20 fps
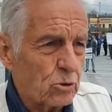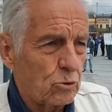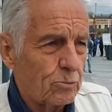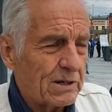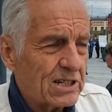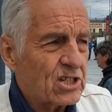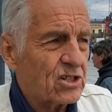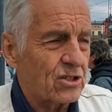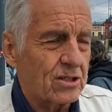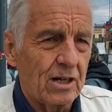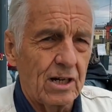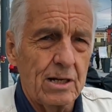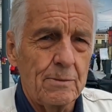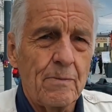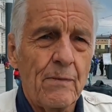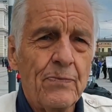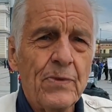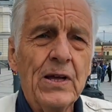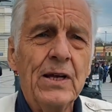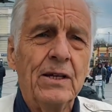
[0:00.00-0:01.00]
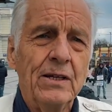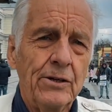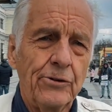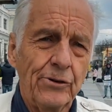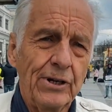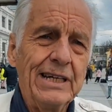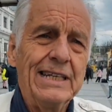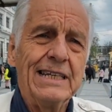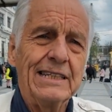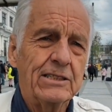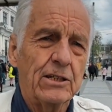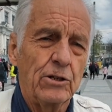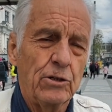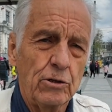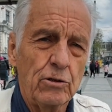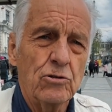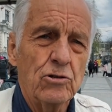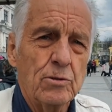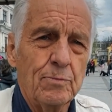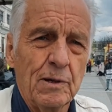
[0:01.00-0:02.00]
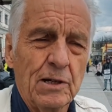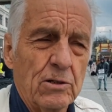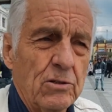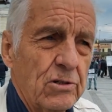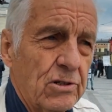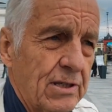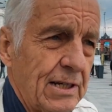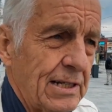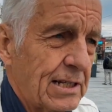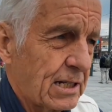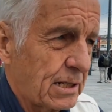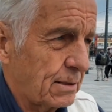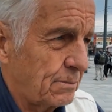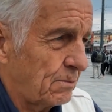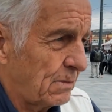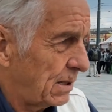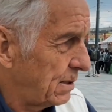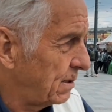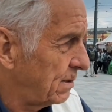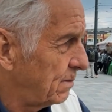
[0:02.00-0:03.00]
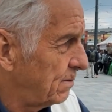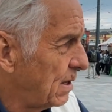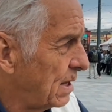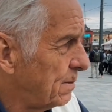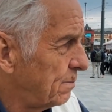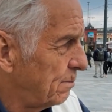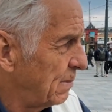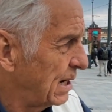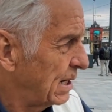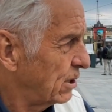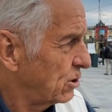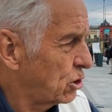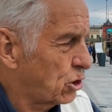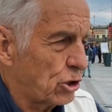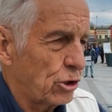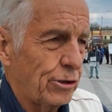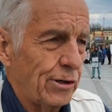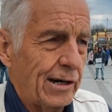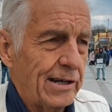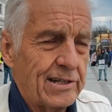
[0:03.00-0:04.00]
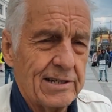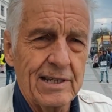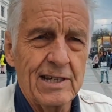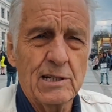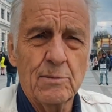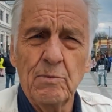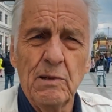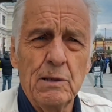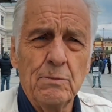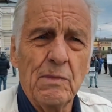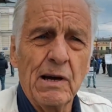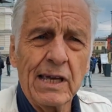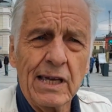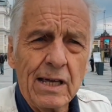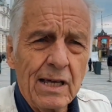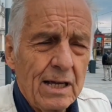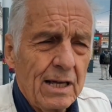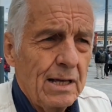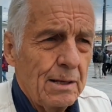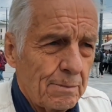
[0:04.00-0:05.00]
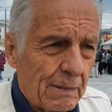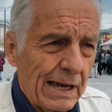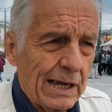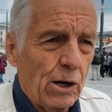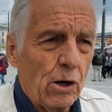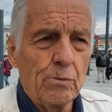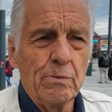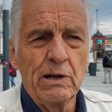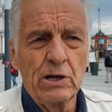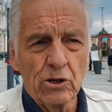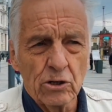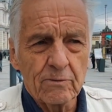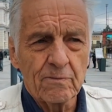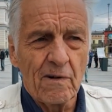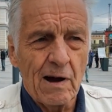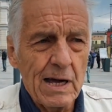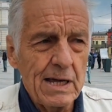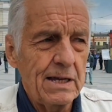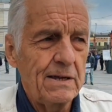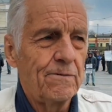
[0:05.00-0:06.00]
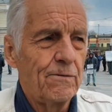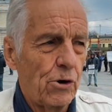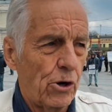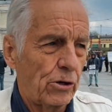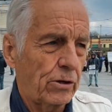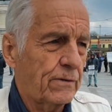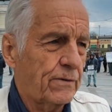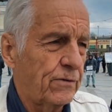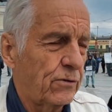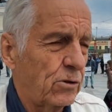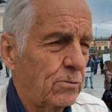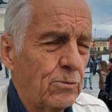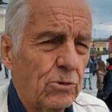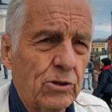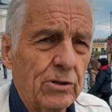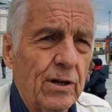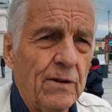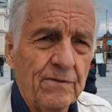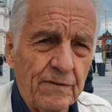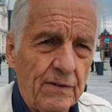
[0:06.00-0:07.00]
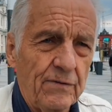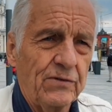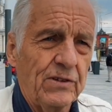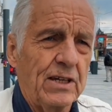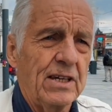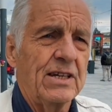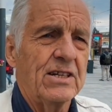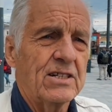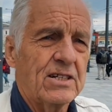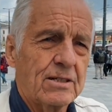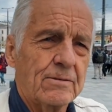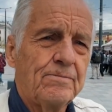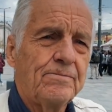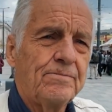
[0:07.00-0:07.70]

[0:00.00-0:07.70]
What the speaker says: much time reading the news, because that's being a journalist has been my hobby, not my work, for more than 50 years.